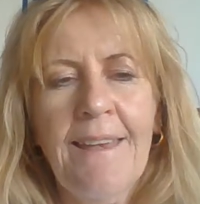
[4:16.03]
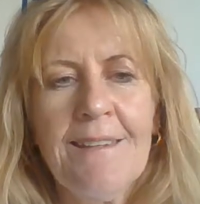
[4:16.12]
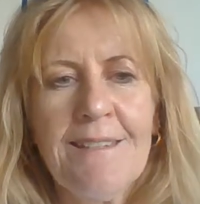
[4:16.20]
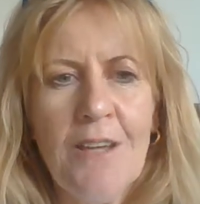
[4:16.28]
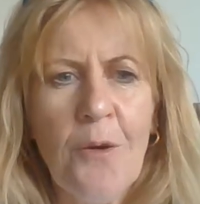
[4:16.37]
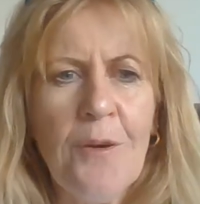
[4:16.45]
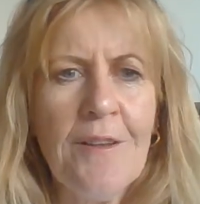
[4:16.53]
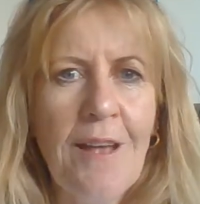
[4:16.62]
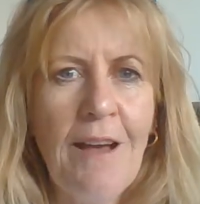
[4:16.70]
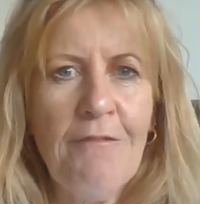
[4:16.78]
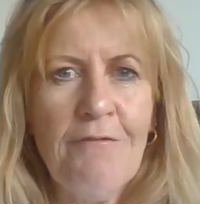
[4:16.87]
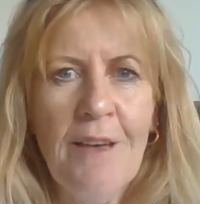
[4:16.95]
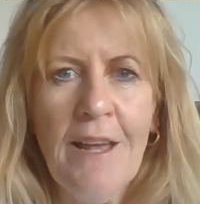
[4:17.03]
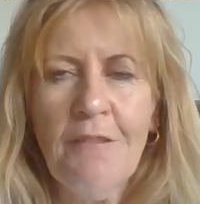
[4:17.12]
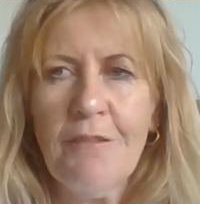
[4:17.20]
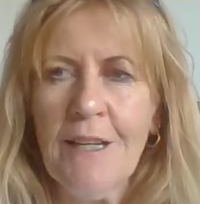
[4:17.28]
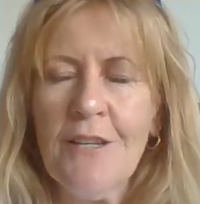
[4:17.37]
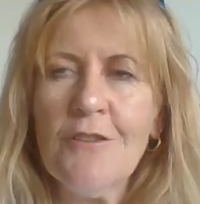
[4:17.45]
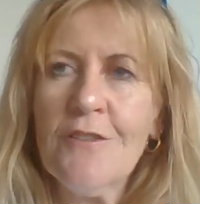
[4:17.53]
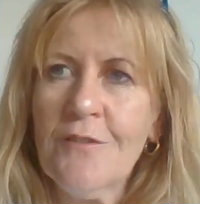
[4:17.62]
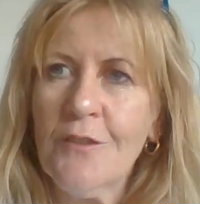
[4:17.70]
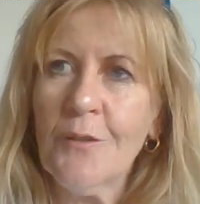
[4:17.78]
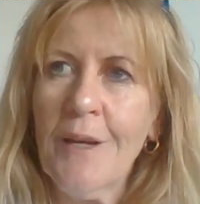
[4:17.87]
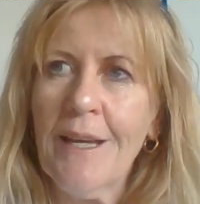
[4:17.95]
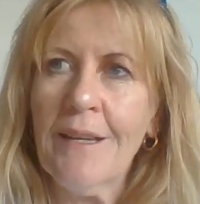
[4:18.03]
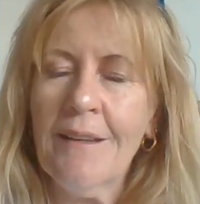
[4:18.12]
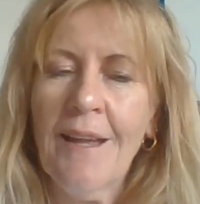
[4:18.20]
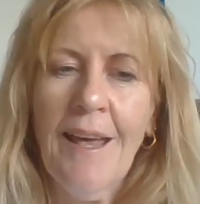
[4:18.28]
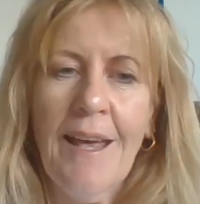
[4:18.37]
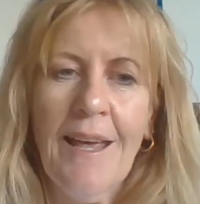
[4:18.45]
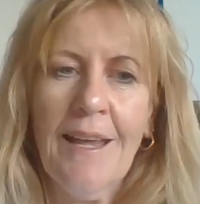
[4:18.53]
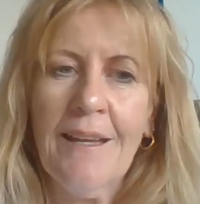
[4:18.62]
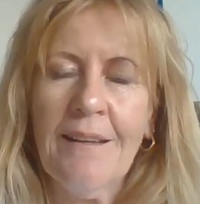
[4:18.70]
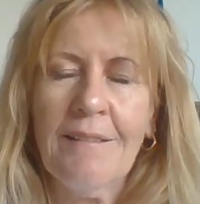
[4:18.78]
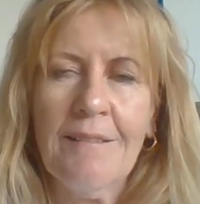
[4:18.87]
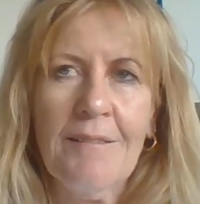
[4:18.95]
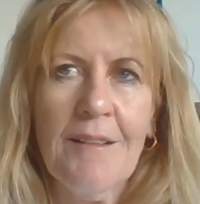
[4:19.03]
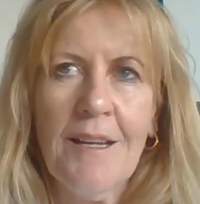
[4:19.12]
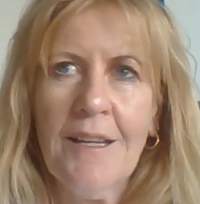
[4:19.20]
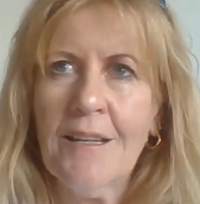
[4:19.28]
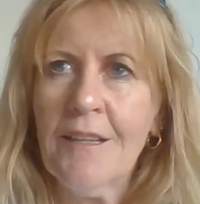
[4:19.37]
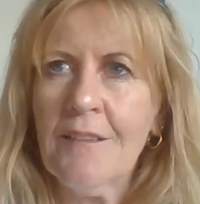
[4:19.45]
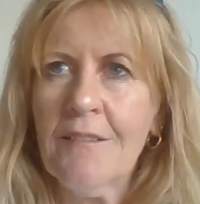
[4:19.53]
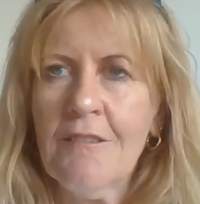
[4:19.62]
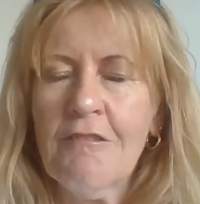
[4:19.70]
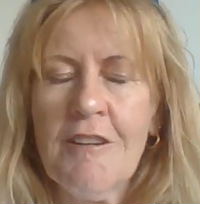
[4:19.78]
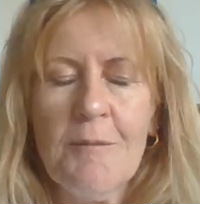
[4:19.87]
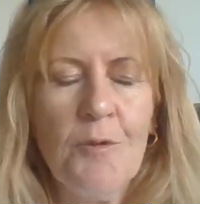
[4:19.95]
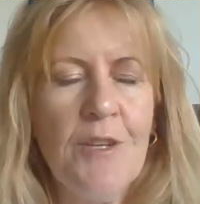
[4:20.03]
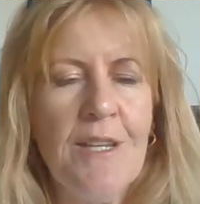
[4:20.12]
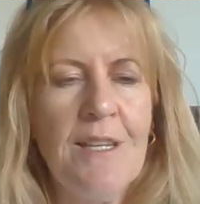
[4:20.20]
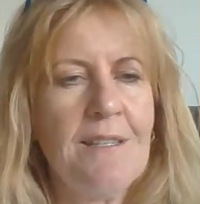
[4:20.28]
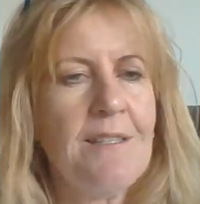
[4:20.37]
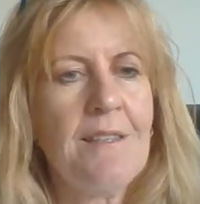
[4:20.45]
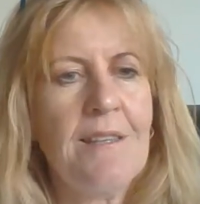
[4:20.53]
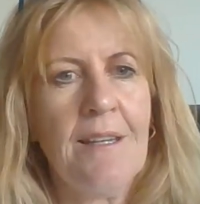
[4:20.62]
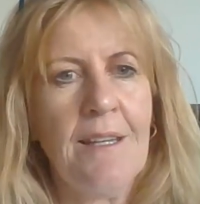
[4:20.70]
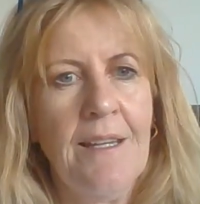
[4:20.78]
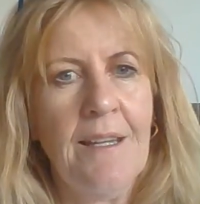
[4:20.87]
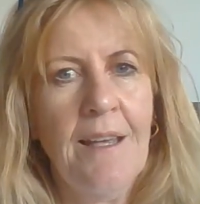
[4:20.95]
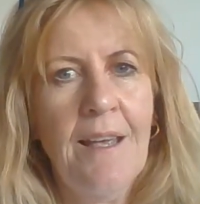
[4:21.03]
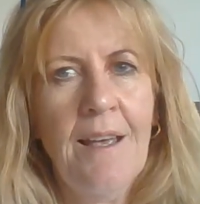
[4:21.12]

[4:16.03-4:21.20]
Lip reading: So I've found it really useful, and in incredible years, the